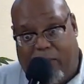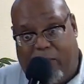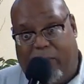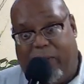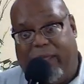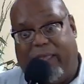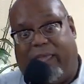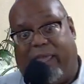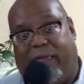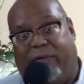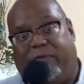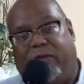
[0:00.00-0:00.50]

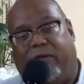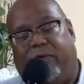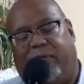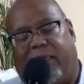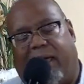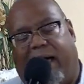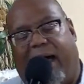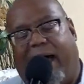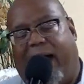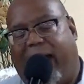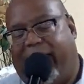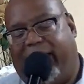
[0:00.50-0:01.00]
We give you
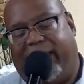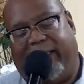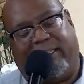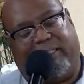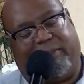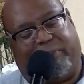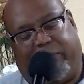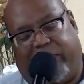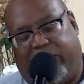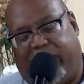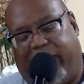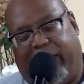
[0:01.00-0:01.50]
the
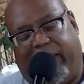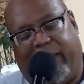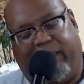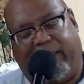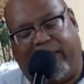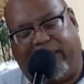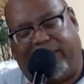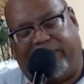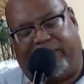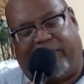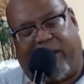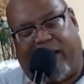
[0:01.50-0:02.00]
highest praise,
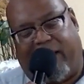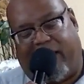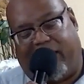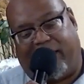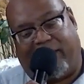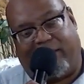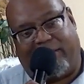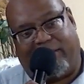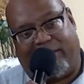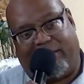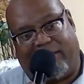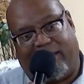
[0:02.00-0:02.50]

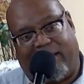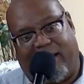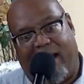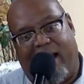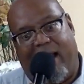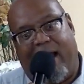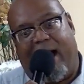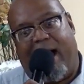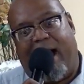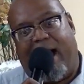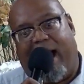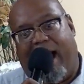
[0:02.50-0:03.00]
Father.
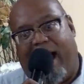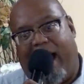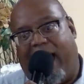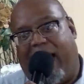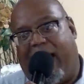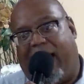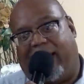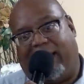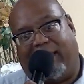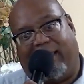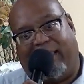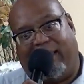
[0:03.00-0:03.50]

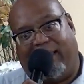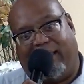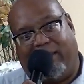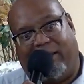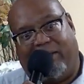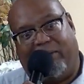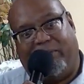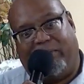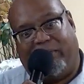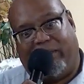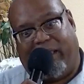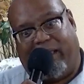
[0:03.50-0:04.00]

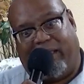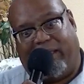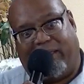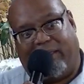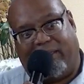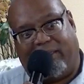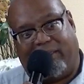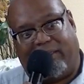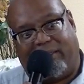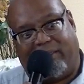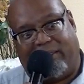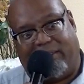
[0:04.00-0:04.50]
Hallelujah.
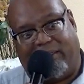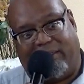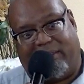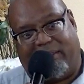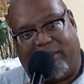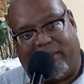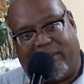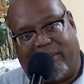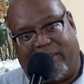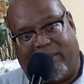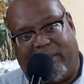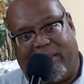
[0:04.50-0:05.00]
Glory.
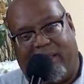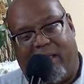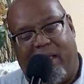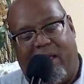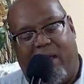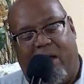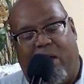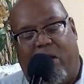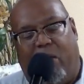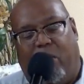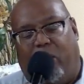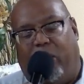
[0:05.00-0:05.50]

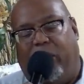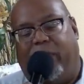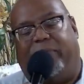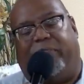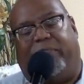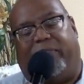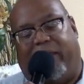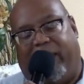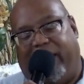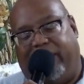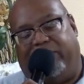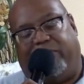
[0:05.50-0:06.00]
We're
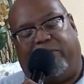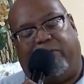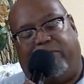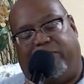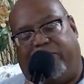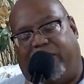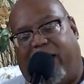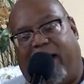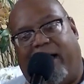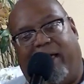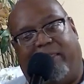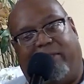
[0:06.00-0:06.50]
thankful,
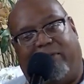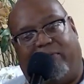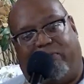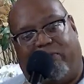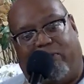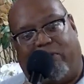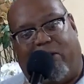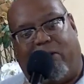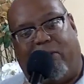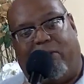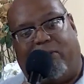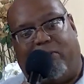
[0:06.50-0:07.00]
Father,
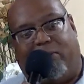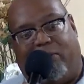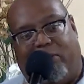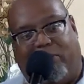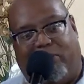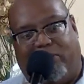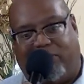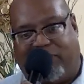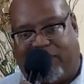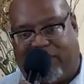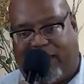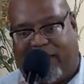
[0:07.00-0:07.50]
for all
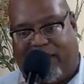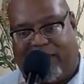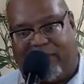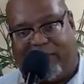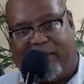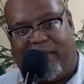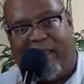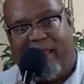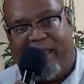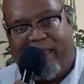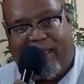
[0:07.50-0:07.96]
those that have